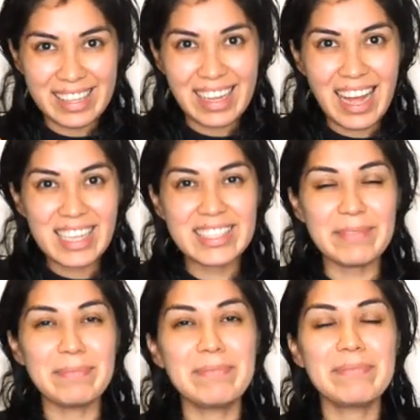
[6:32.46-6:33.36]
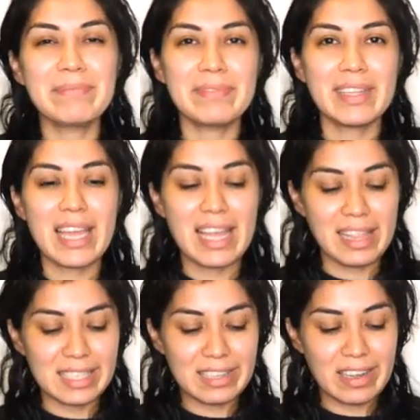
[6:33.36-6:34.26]
Awesome. Okay,
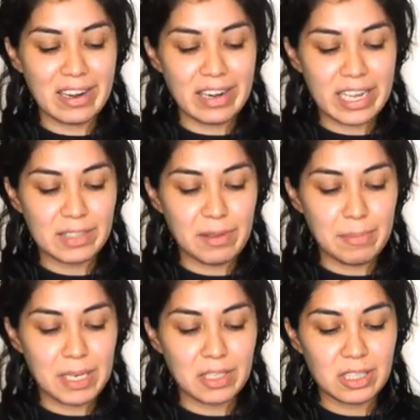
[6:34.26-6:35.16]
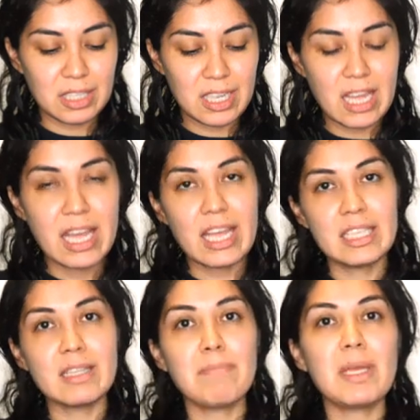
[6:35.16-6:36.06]
let's look at our next few pictures.
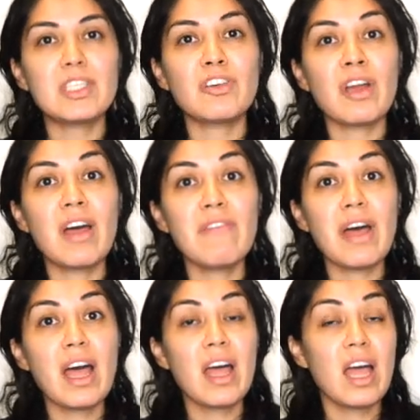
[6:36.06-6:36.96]
It's a picture of a